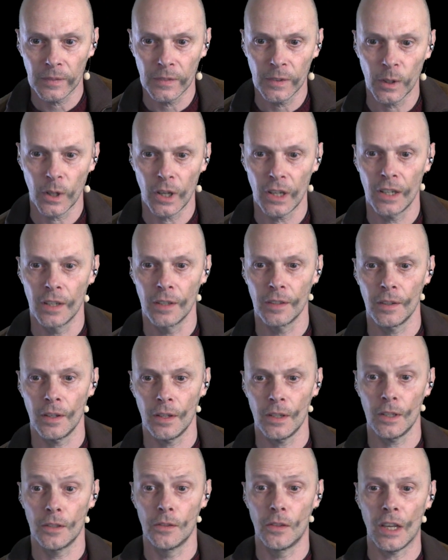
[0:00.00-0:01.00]
Okay,
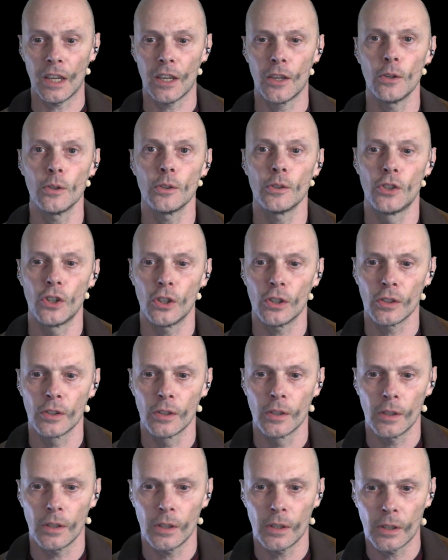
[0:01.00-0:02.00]
thank you,
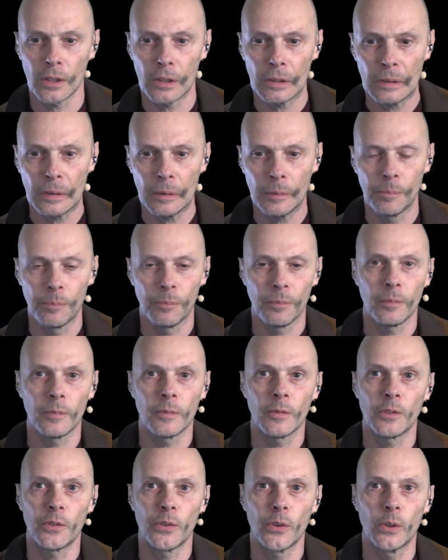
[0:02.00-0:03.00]
John,
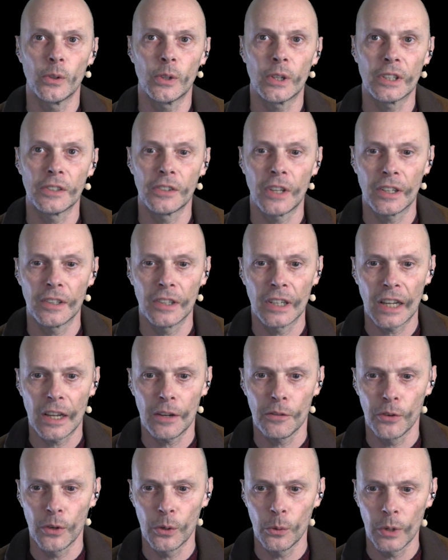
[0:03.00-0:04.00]
for attending
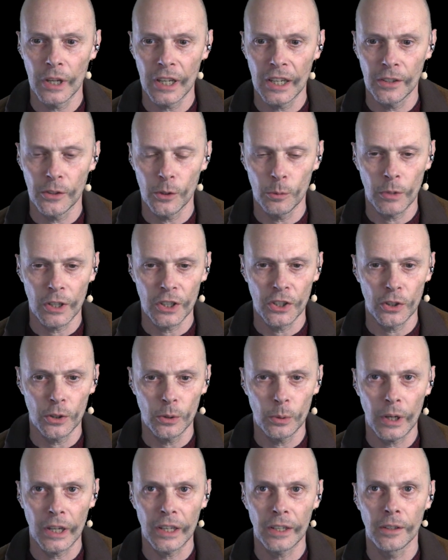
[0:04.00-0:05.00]
every week to my
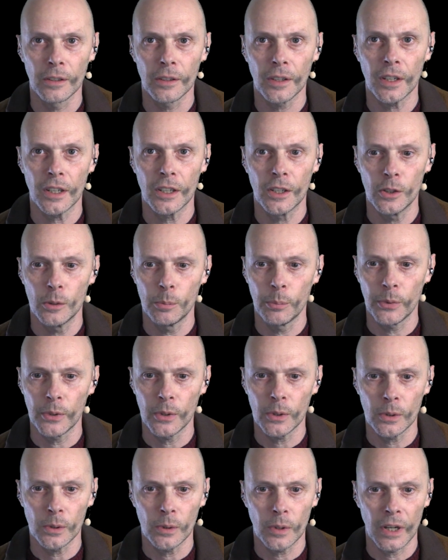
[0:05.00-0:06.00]
show. I hope
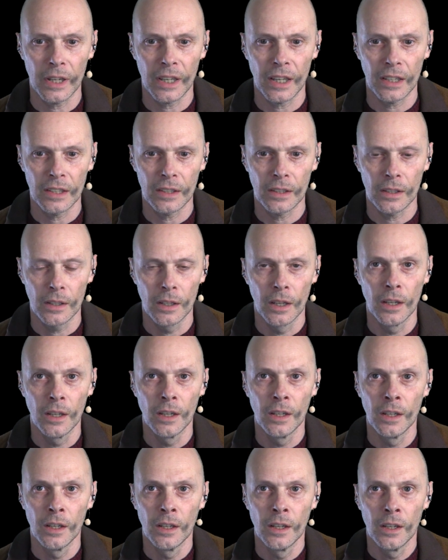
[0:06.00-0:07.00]

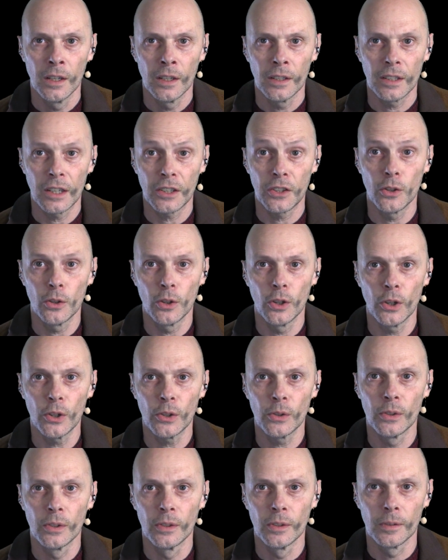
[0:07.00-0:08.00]
that you
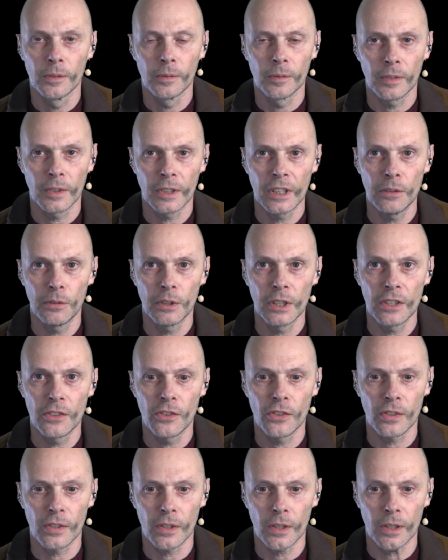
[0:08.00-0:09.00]
learn, even
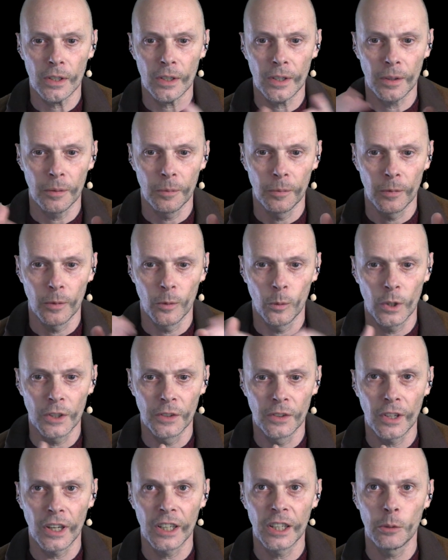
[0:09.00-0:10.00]
it's
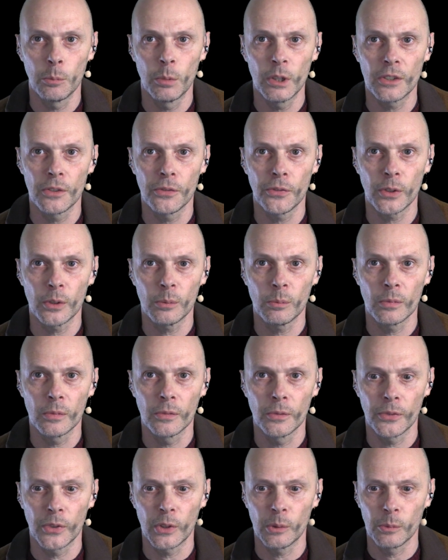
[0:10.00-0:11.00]
one tiny bit from
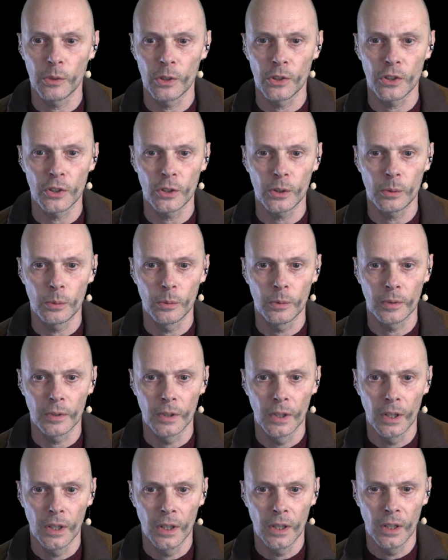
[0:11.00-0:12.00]
the show,
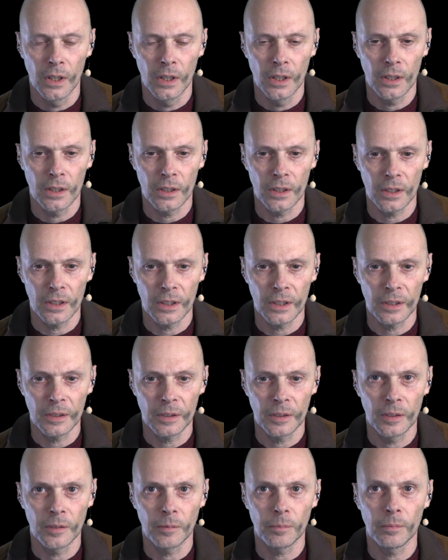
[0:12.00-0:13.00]

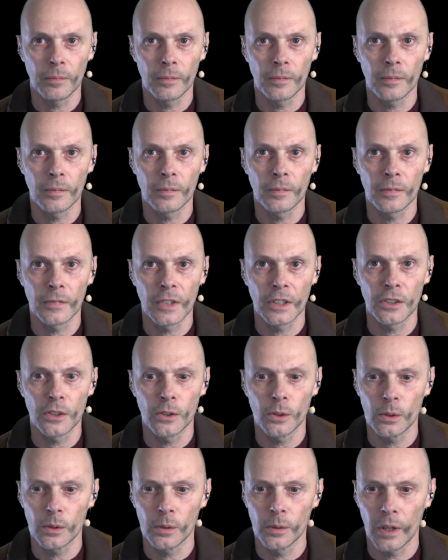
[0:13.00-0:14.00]
that
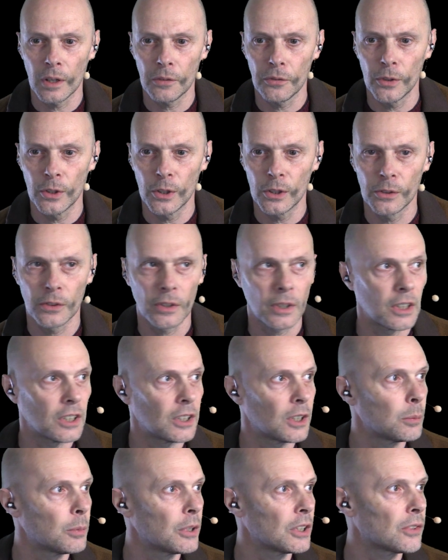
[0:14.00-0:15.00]
you have learned a
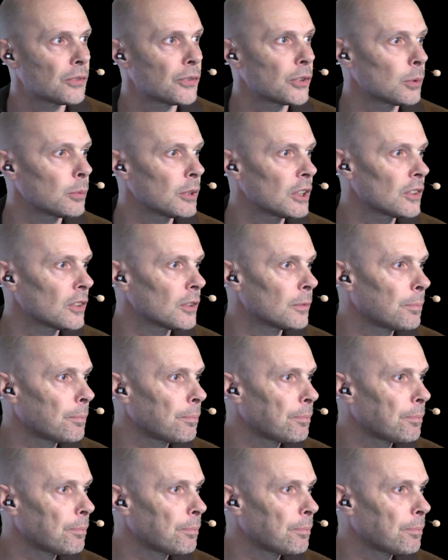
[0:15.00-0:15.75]
little bit from it.